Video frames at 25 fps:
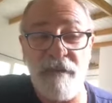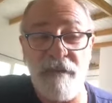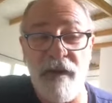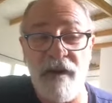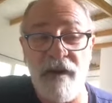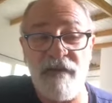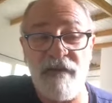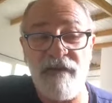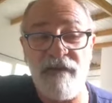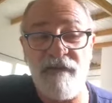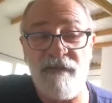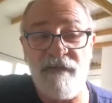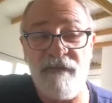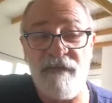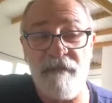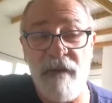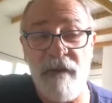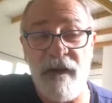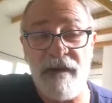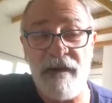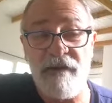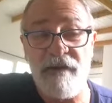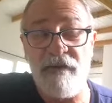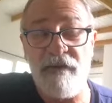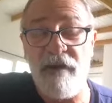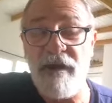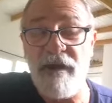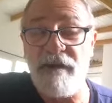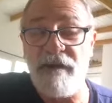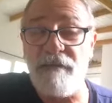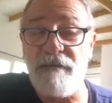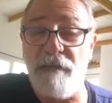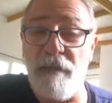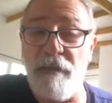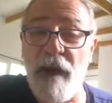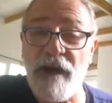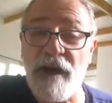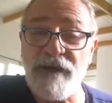part of my great
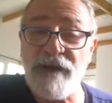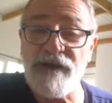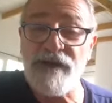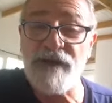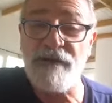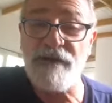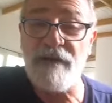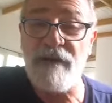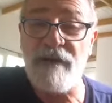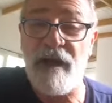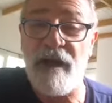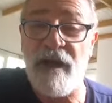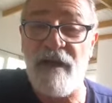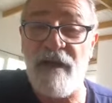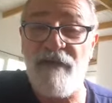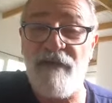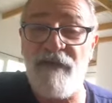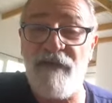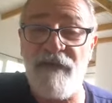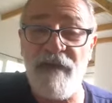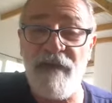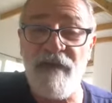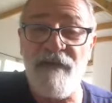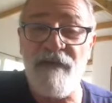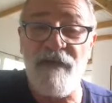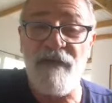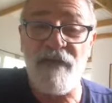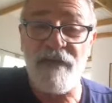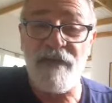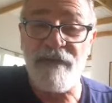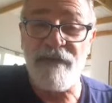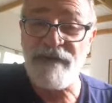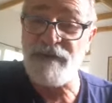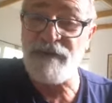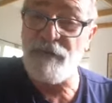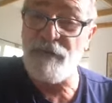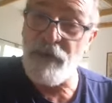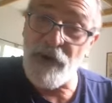passion that I feel for the
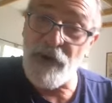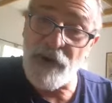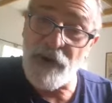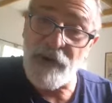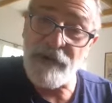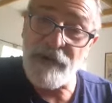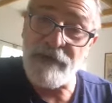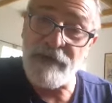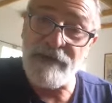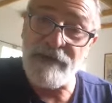sport.